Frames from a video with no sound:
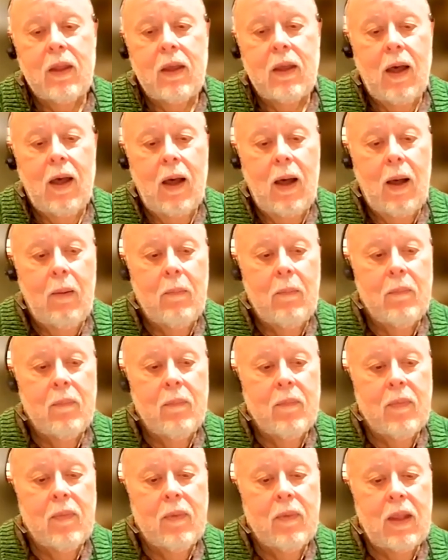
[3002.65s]
Um,
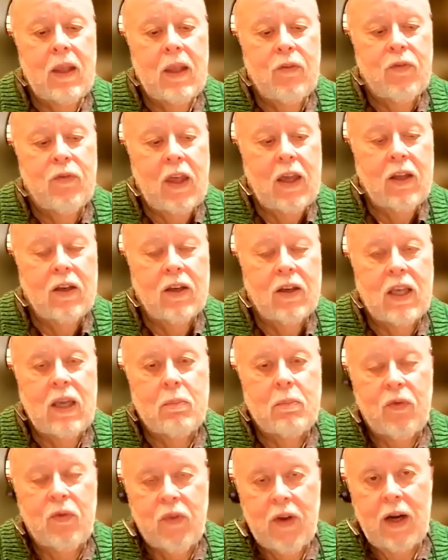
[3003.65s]
if they can
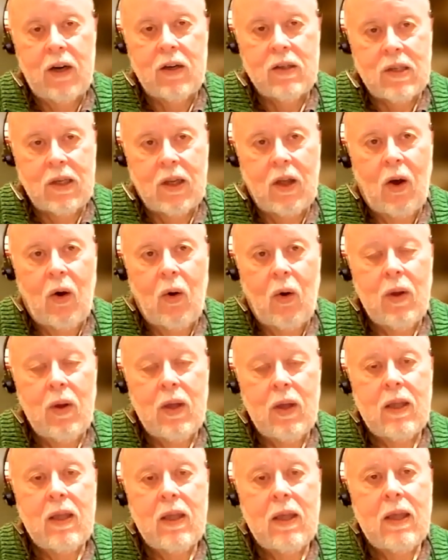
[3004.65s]
keep the fares low,
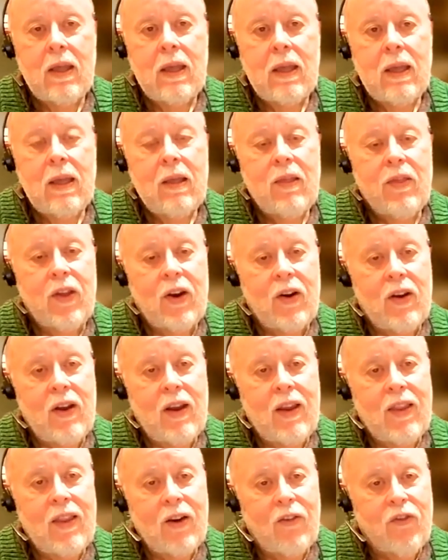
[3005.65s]

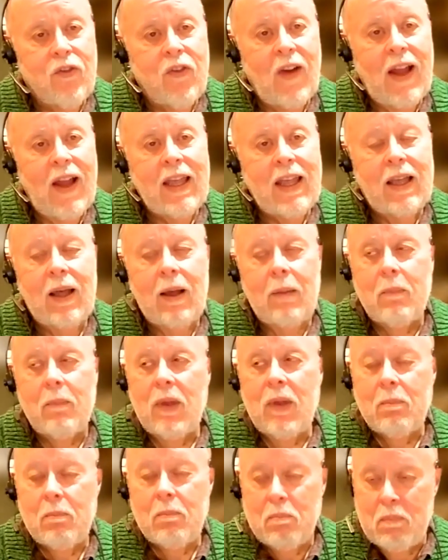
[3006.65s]
they're they're fighting a
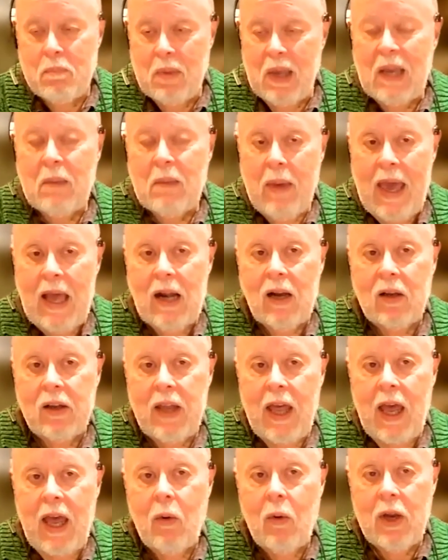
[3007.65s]
big battle
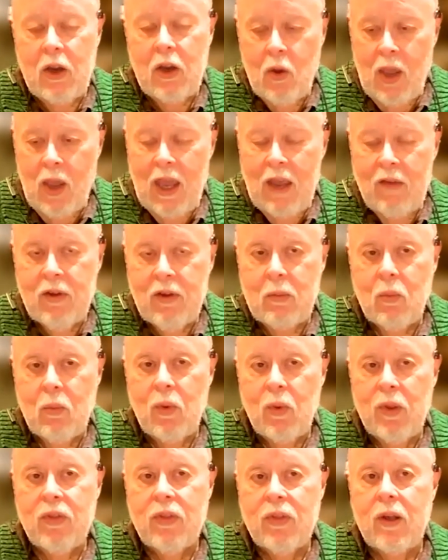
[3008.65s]
now in New Haven
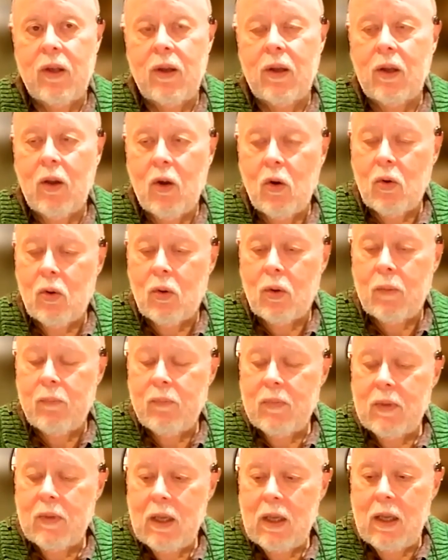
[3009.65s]
with the local
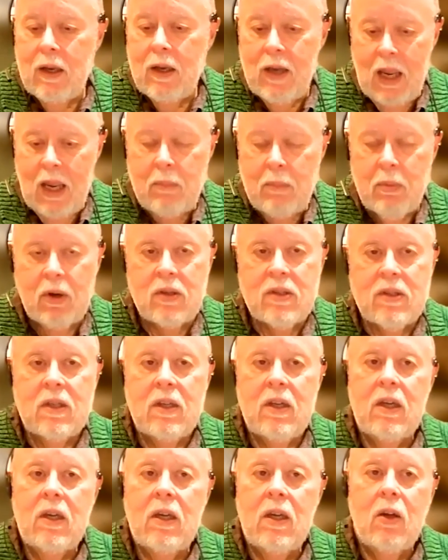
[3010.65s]
uh, neighbors
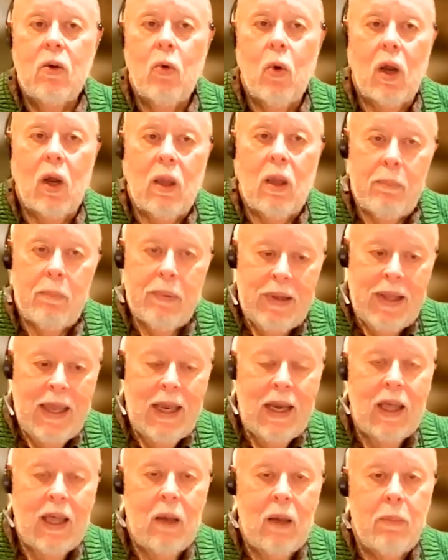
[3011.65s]
who are
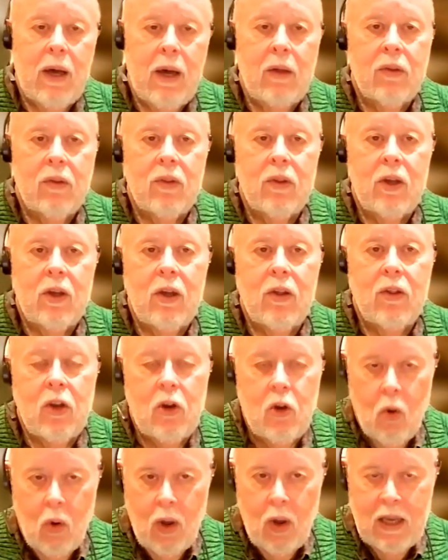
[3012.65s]
complaining about the, the
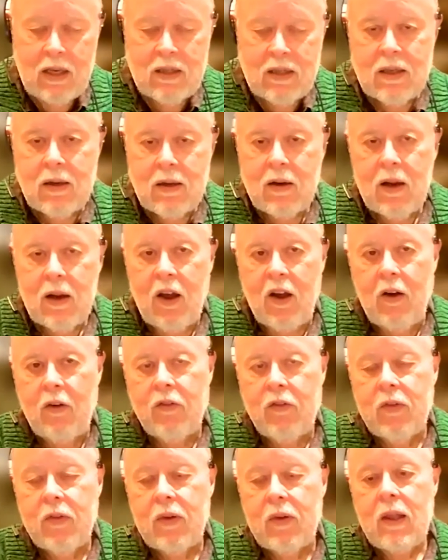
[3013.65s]
noise
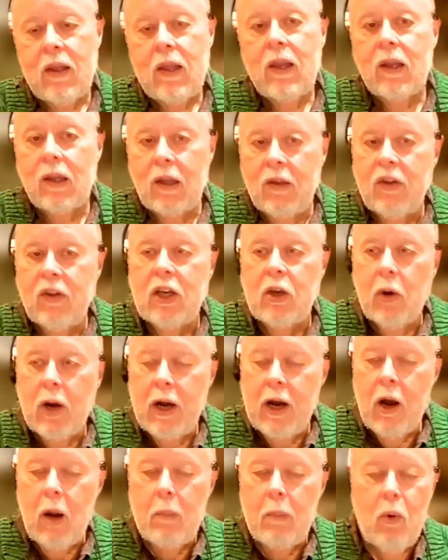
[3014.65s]
of living near
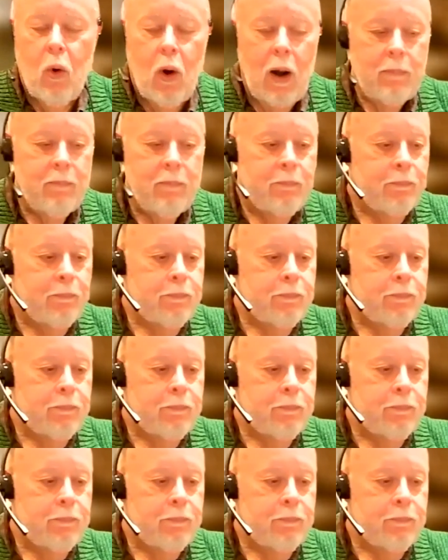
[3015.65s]
an airport.